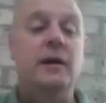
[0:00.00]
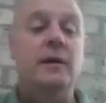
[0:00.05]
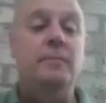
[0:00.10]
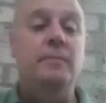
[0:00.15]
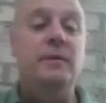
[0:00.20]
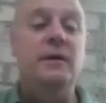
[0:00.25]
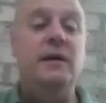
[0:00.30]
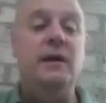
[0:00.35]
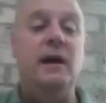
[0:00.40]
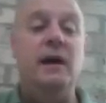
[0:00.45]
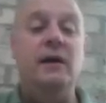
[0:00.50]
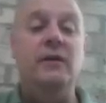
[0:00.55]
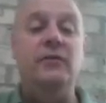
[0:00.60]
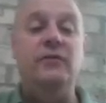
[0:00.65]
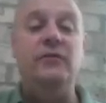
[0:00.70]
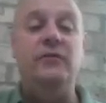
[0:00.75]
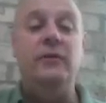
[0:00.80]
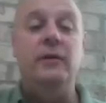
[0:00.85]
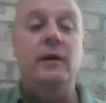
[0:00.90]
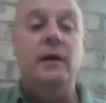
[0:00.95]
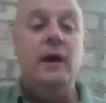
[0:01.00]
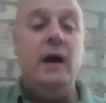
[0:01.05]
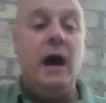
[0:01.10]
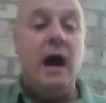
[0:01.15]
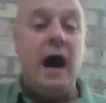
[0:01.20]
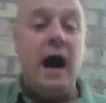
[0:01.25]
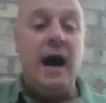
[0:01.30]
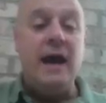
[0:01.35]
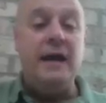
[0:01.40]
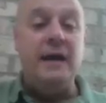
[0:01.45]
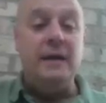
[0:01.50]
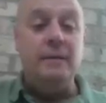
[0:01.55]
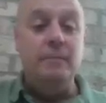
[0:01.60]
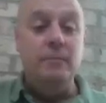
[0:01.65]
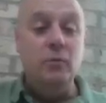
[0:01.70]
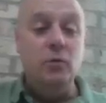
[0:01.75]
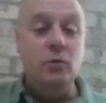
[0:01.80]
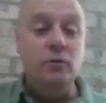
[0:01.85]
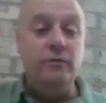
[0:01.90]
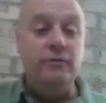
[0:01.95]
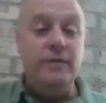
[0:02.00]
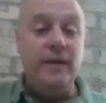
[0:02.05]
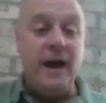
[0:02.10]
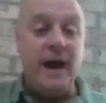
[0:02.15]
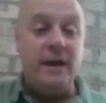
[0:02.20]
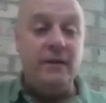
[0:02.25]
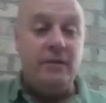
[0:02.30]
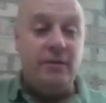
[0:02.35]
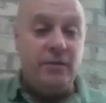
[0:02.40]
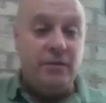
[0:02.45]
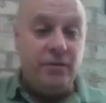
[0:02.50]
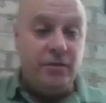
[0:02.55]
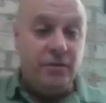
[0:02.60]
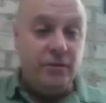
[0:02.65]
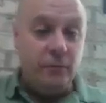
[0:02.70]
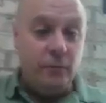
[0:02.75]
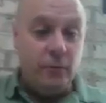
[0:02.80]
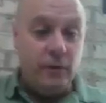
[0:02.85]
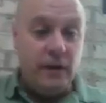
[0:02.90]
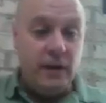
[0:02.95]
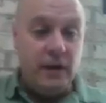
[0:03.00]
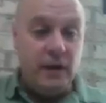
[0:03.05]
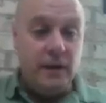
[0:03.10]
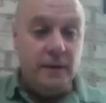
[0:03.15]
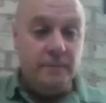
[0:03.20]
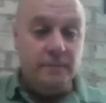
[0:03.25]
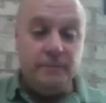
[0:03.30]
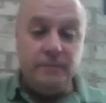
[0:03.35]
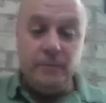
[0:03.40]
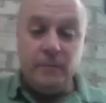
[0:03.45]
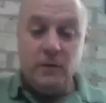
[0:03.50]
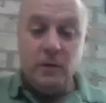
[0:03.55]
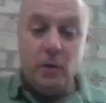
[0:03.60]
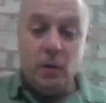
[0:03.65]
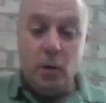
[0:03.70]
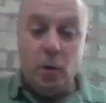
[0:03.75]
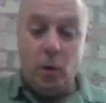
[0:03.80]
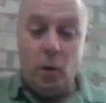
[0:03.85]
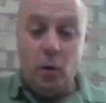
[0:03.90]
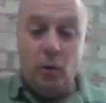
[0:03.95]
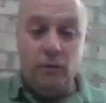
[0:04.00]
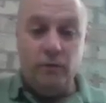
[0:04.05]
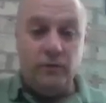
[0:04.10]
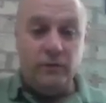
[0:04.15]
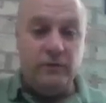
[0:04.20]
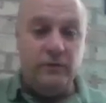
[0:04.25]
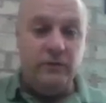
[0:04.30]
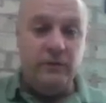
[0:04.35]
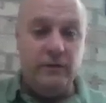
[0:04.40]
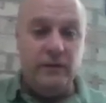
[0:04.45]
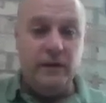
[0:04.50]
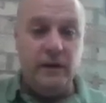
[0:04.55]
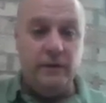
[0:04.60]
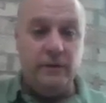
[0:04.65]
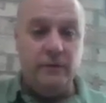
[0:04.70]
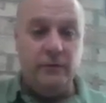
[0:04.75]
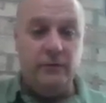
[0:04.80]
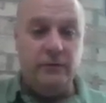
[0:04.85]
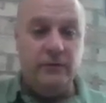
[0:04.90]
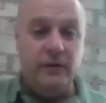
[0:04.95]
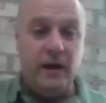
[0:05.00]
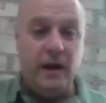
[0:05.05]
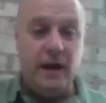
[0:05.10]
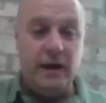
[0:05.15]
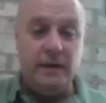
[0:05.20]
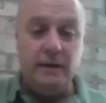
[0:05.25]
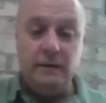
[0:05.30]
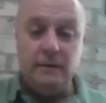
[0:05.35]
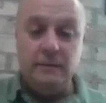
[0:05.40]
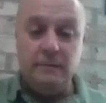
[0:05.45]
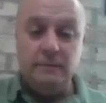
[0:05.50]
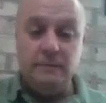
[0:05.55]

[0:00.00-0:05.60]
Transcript: because I can move that 3 over to the other side,